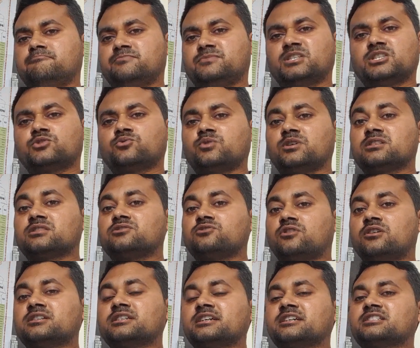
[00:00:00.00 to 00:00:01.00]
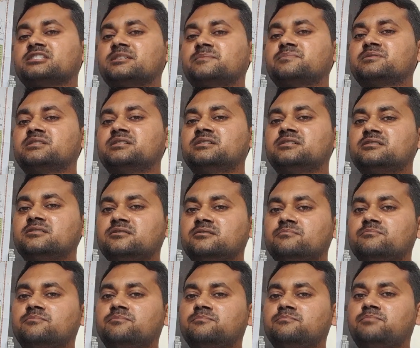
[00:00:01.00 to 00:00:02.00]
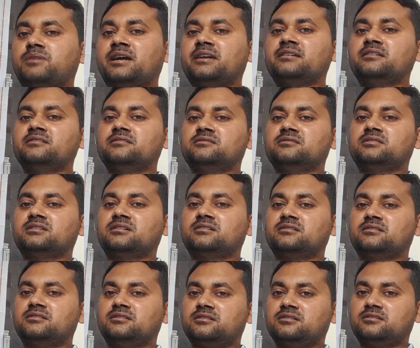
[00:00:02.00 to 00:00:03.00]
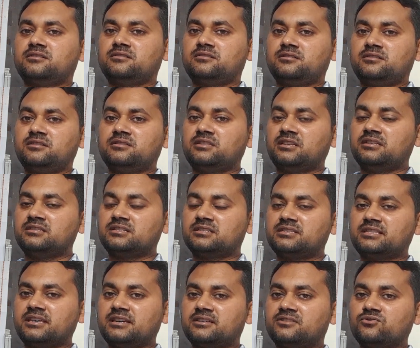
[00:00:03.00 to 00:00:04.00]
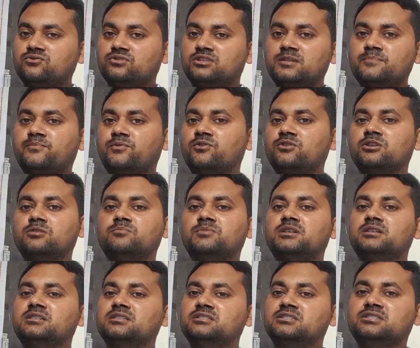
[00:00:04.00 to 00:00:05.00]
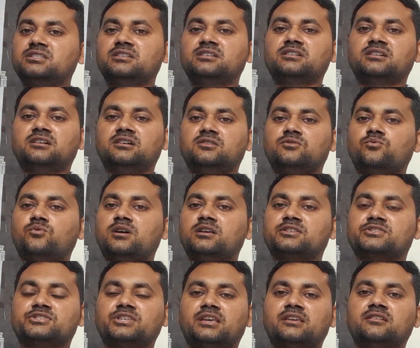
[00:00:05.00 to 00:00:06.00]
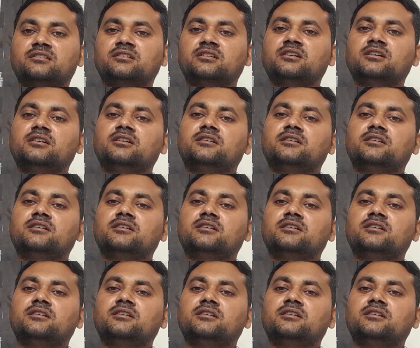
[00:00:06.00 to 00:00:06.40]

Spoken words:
this was not accepted by the in the Nehru report, but Jinnah was saying